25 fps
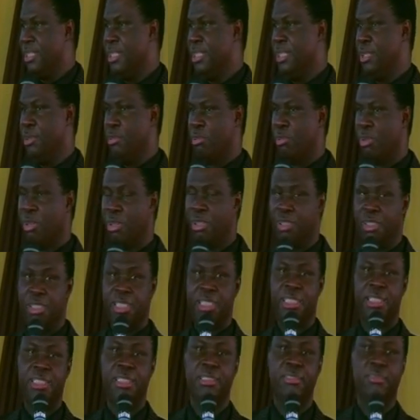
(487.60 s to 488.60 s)
the
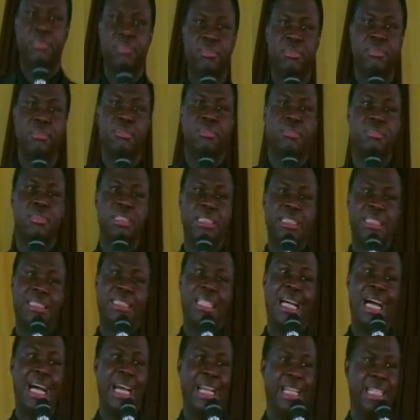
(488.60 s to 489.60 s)
word
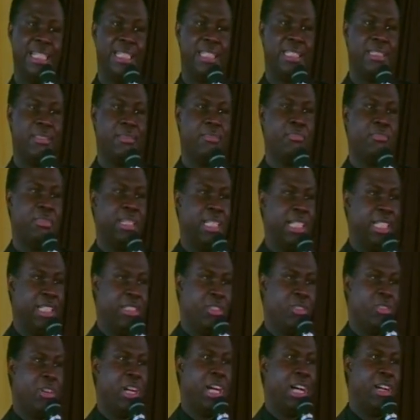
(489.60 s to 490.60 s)
tithe
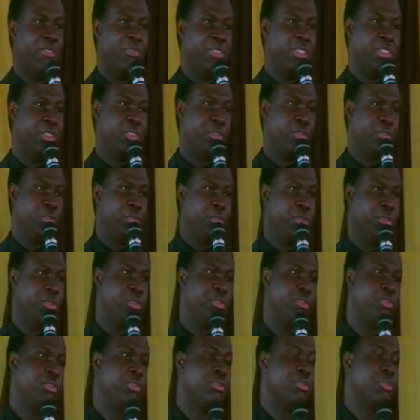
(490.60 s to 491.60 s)
begins to have its root.